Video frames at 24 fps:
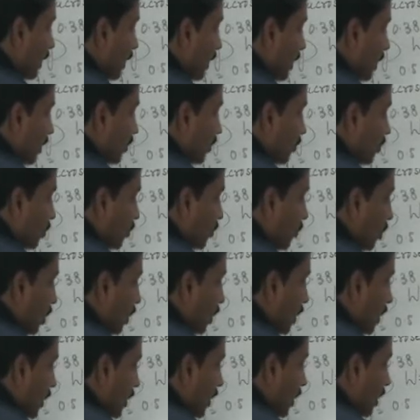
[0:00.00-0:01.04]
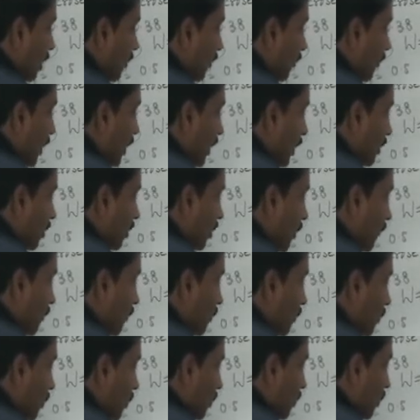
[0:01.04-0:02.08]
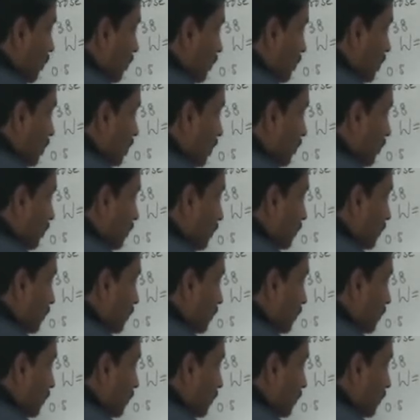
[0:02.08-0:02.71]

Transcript: into molecular weight of sucrose.